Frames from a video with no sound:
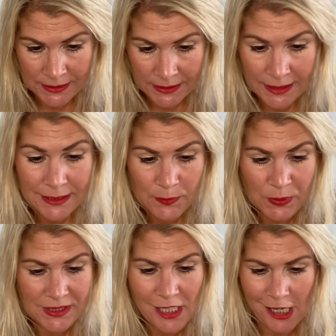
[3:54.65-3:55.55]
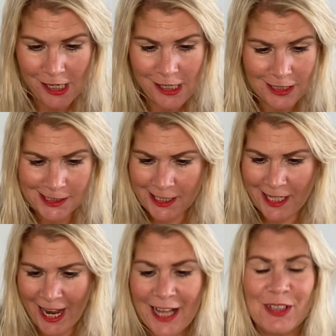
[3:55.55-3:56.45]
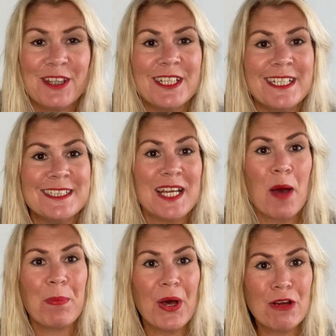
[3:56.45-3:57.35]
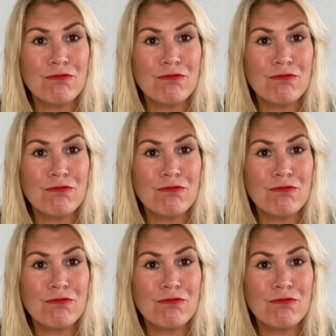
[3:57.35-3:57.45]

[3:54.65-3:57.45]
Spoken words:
This was a hearty, healthy, dapper,